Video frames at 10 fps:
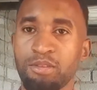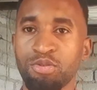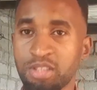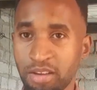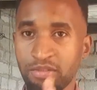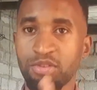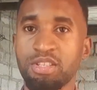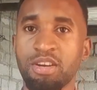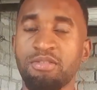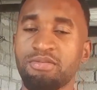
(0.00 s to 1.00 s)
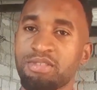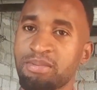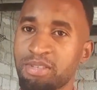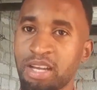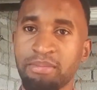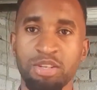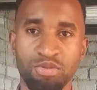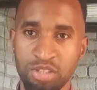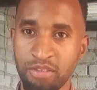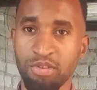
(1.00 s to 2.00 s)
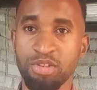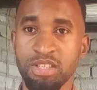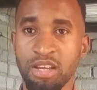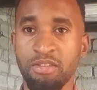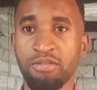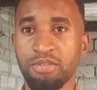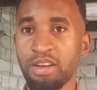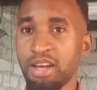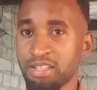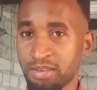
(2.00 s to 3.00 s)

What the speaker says: to save yourself some time and to save yourself some